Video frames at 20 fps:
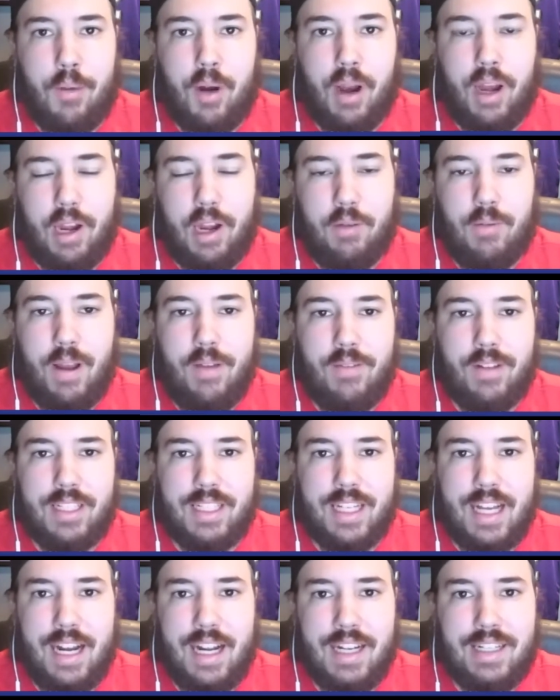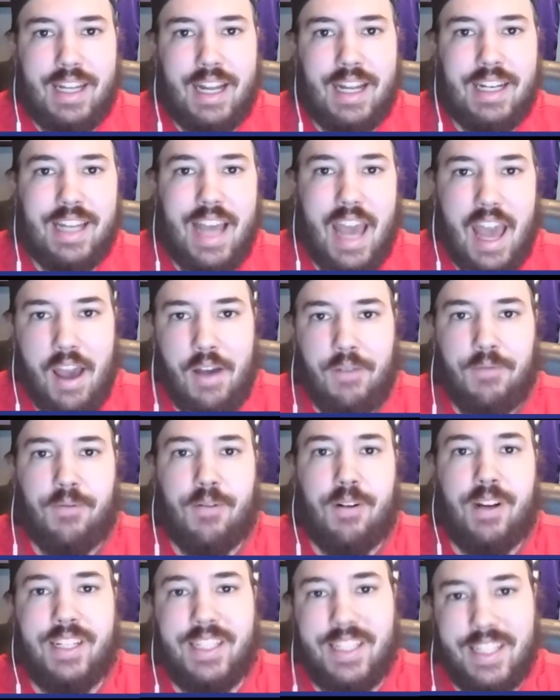bringing you Ravens content
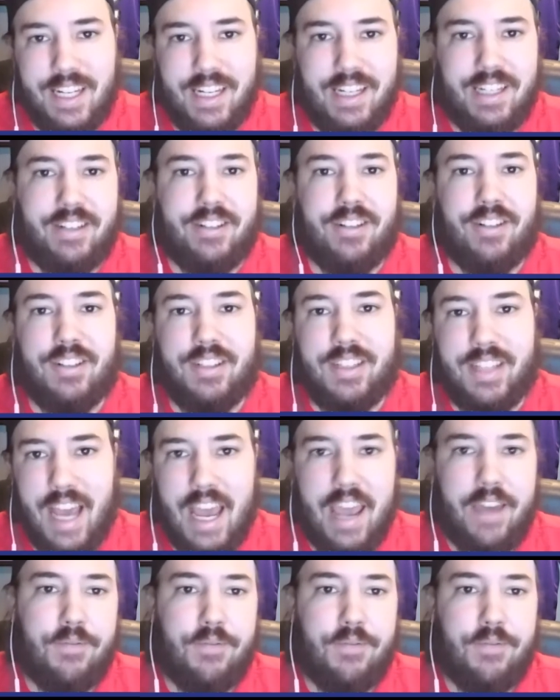every single day.